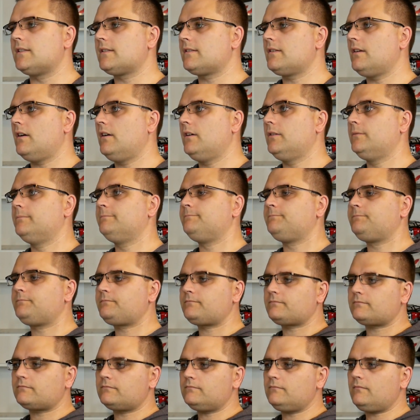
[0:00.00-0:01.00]
So
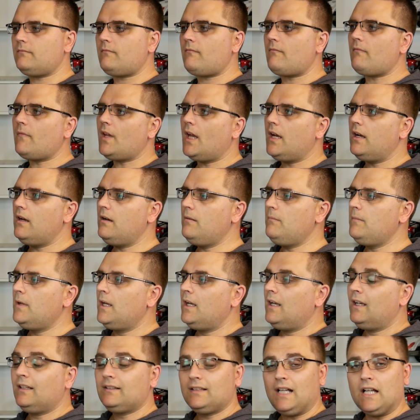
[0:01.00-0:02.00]

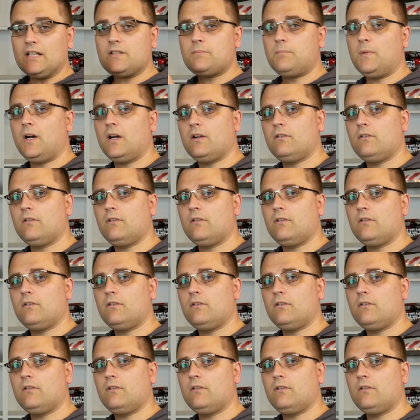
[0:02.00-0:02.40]
that's my